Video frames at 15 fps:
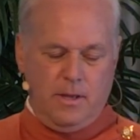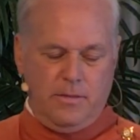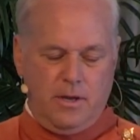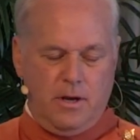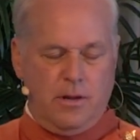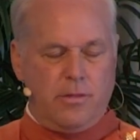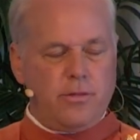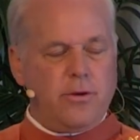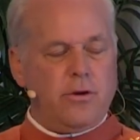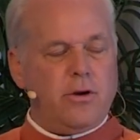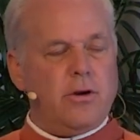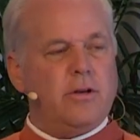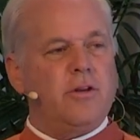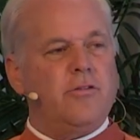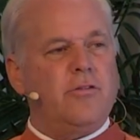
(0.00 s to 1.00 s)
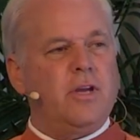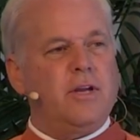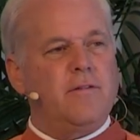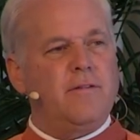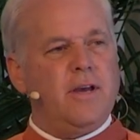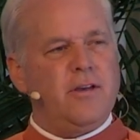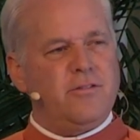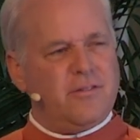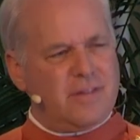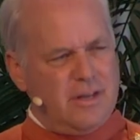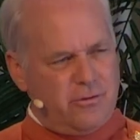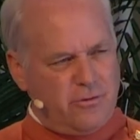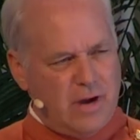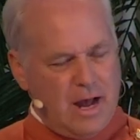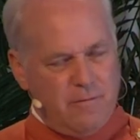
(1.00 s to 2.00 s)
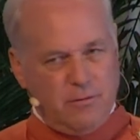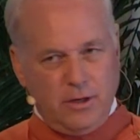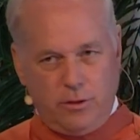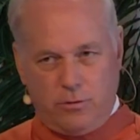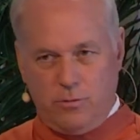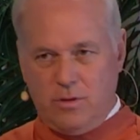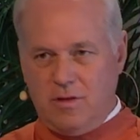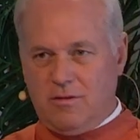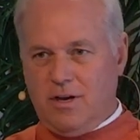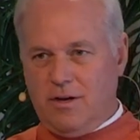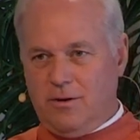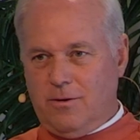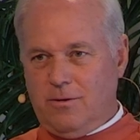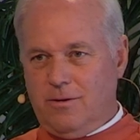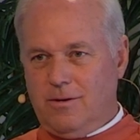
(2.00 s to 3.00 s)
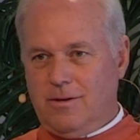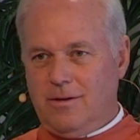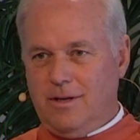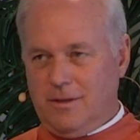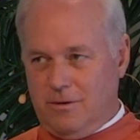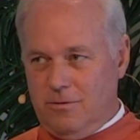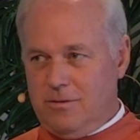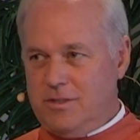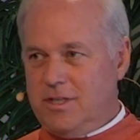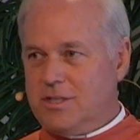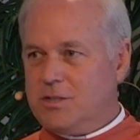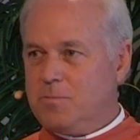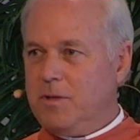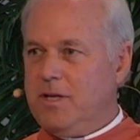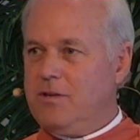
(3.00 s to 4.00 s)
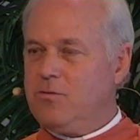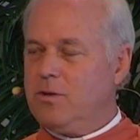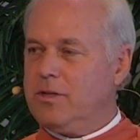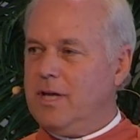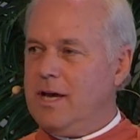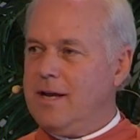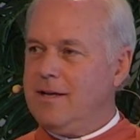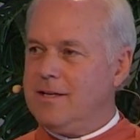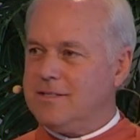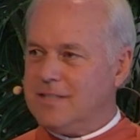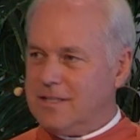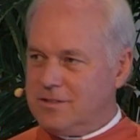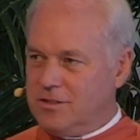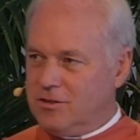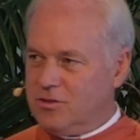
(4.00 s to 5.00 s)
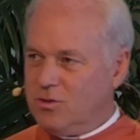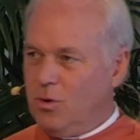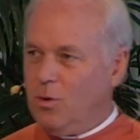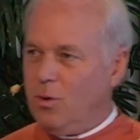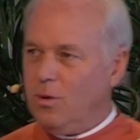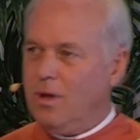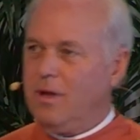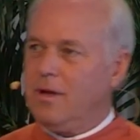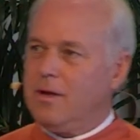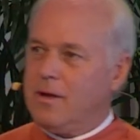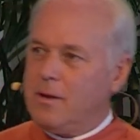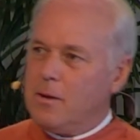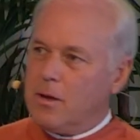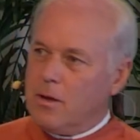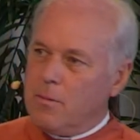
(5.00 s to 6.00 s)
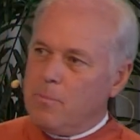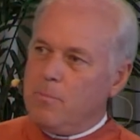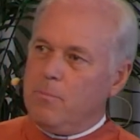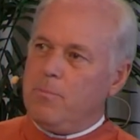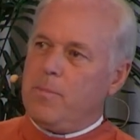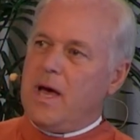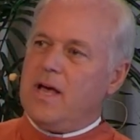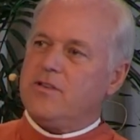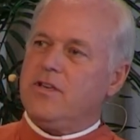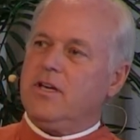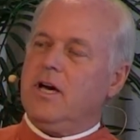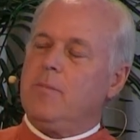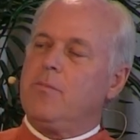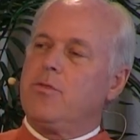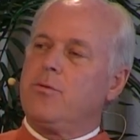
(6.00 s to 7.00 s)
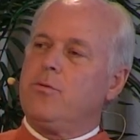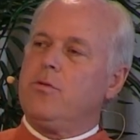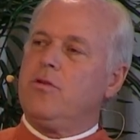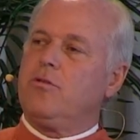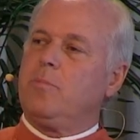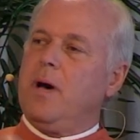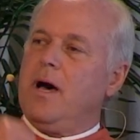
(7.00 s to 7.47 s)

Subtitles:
And then a third distinct phase is that traveling through the tunnel. And Guruji explains what that is. That's the soul passing up through the